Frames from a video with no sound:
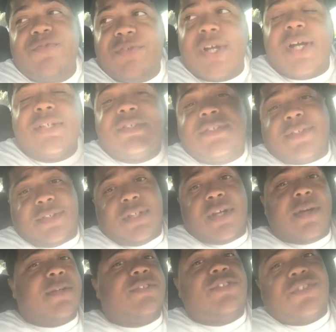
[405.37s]
you've done to
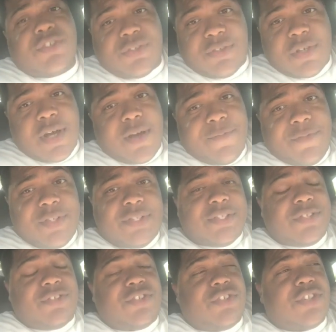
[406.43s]
your
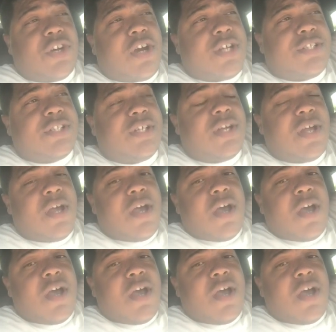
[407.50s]
V6 charger.